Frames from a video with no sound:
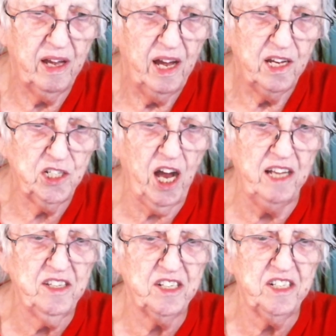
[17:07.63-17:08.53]

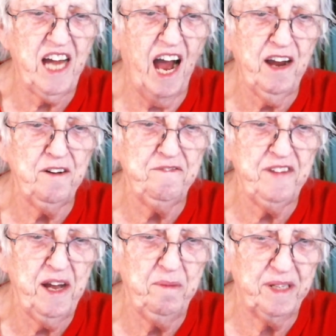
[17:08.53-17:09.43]
John's entire
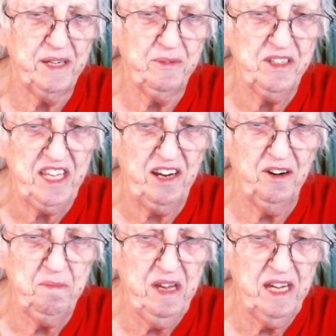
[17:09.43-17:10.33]
family was there
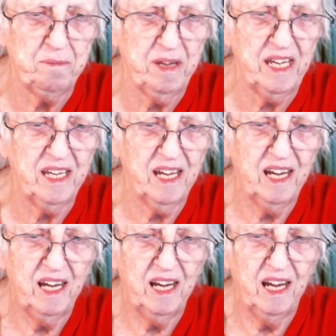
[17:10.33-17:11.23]
to meet me.
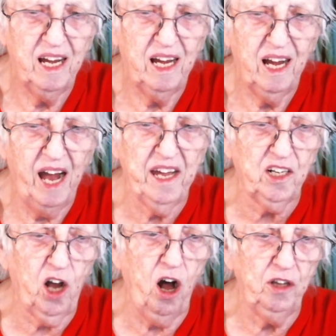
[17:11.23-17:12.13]
I
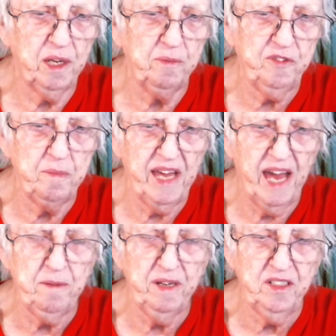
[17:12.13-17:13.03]
had called them from the
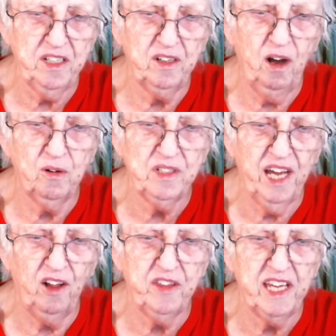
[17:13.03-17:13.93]
Edmonton
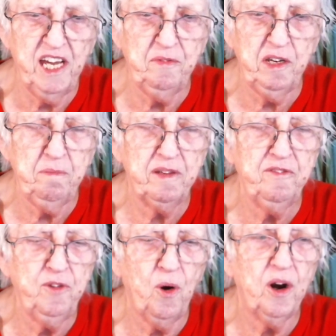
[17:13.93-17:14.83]
Hotel the evening
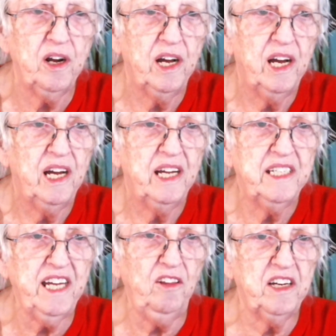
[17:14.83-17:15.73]
before,
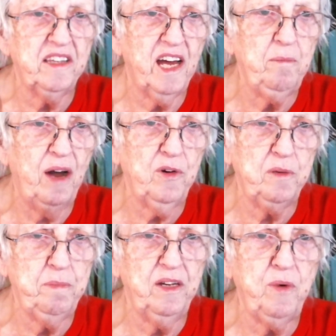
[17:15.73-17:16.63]
telling them I
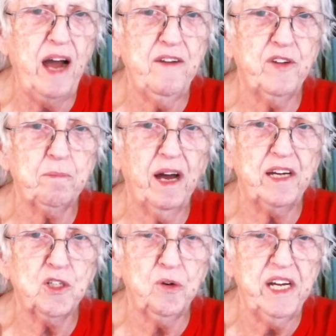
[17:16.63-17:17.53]
would be arriving by
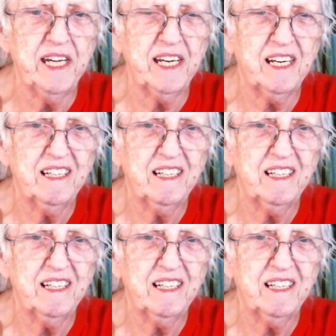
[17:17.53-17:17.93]
train.